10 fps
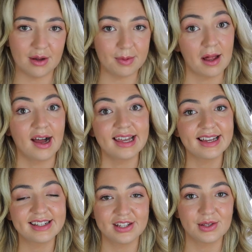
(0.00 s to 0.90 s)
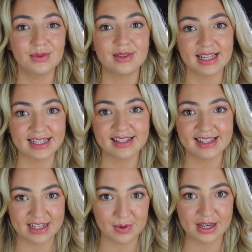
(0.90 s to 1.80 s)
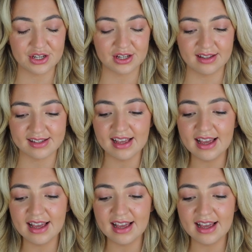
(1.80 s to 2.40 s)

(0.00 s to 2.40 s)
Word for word: apply to these situations.